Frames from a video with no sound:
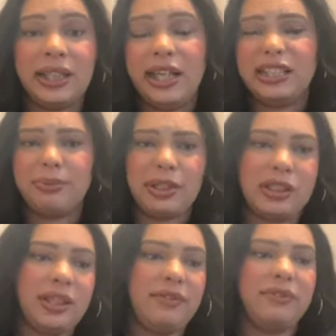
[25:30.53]

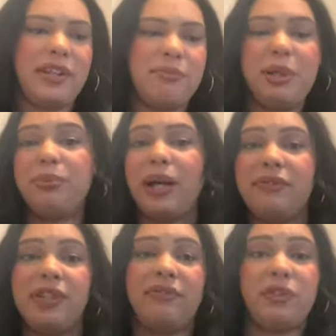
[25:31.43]
especially if people have
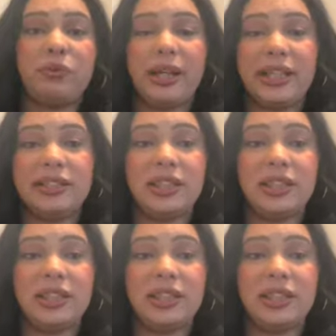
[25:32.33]
different ways